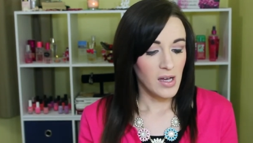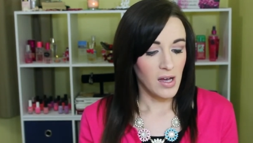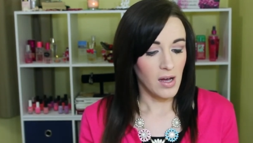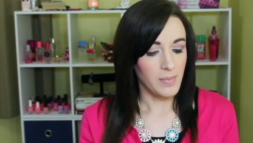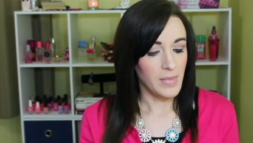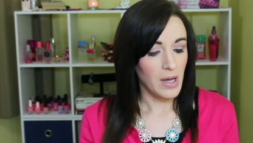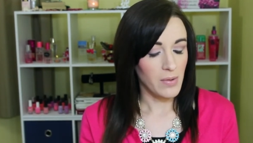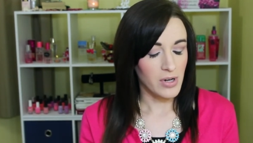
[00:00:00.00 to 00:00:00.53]

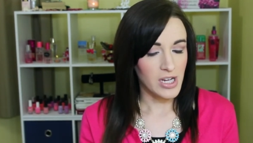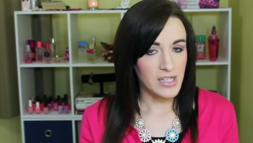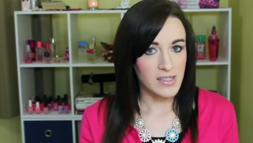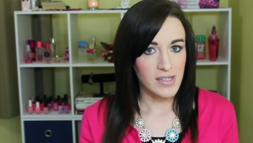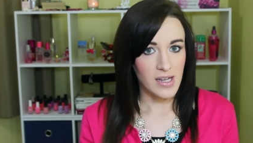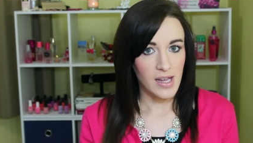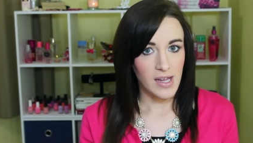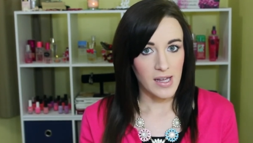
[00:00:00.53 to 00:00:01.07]
I'm not wearing it
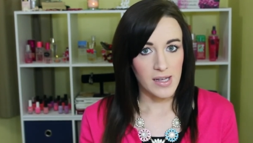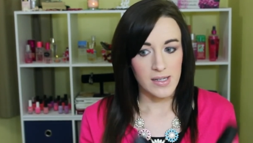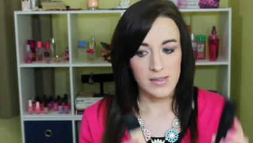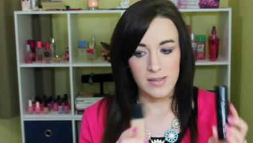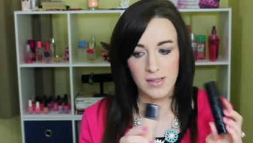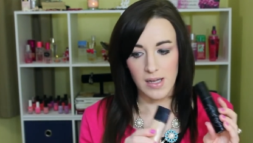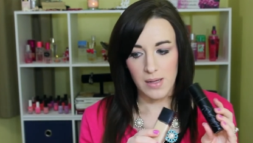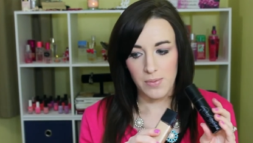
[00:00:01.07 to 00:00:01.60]
today.
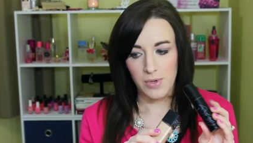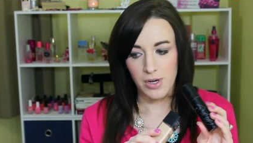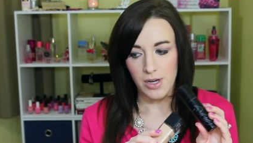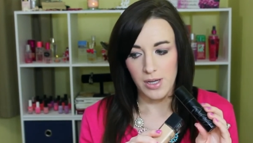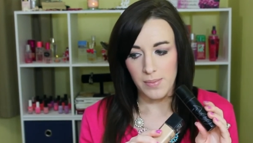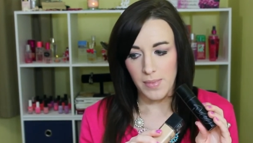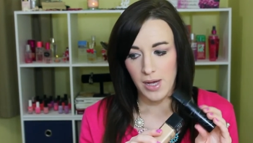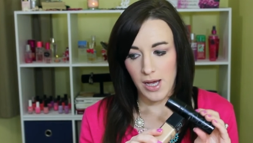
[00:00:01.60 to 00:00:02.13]
Today I'm
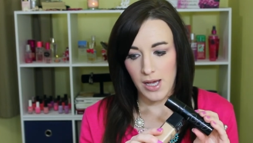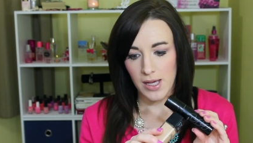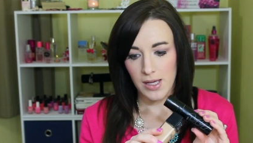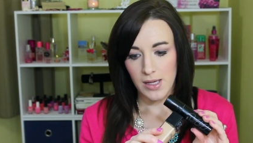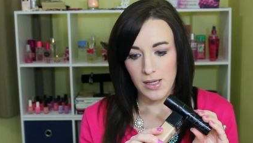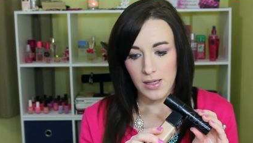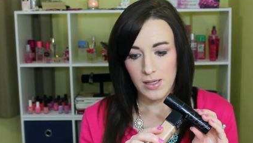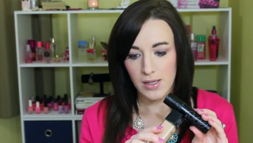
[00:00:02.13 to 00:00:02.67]
wearing my